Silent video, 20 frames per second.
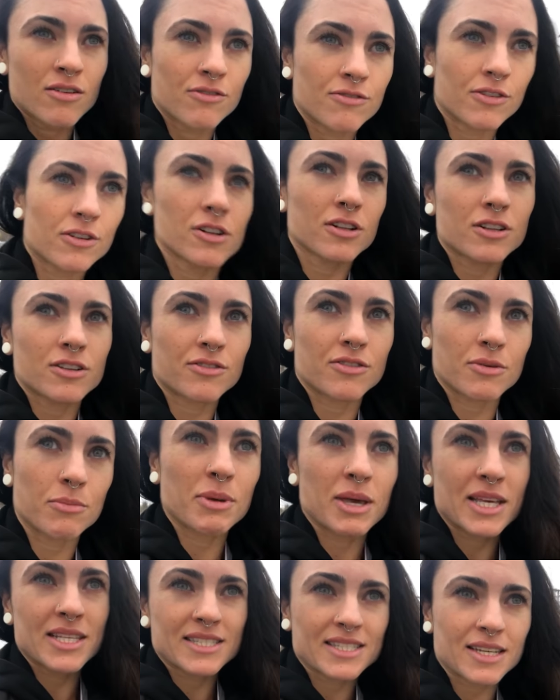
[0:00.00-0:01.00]
full of
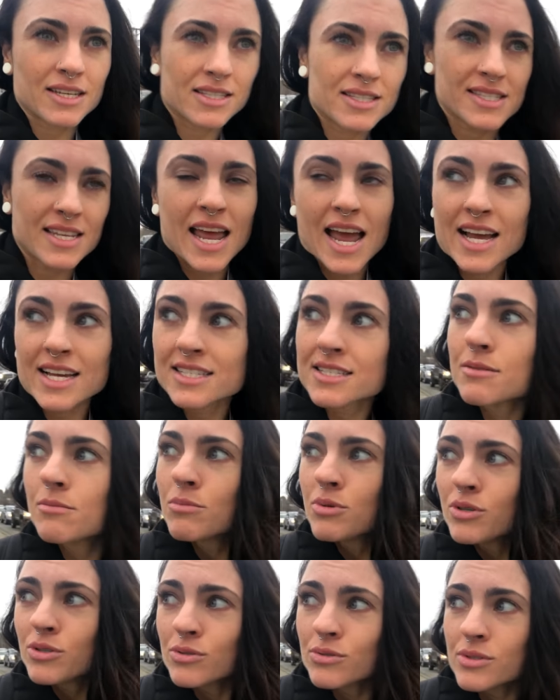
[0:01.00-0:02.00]
amazing snacks and
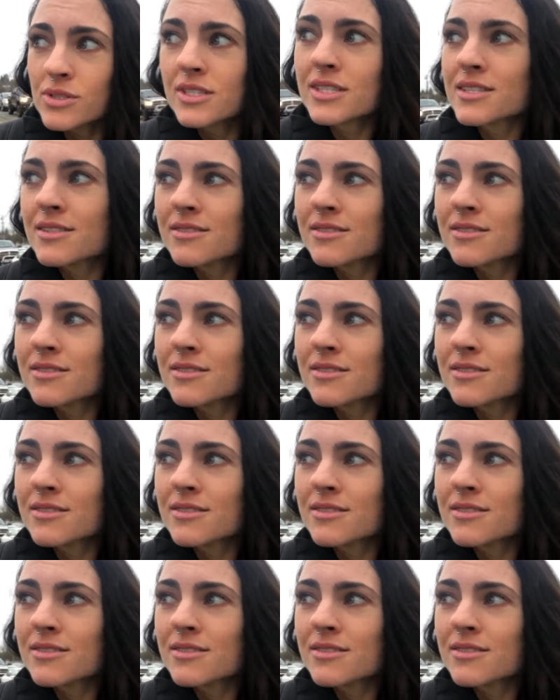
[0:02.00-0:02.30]
booze.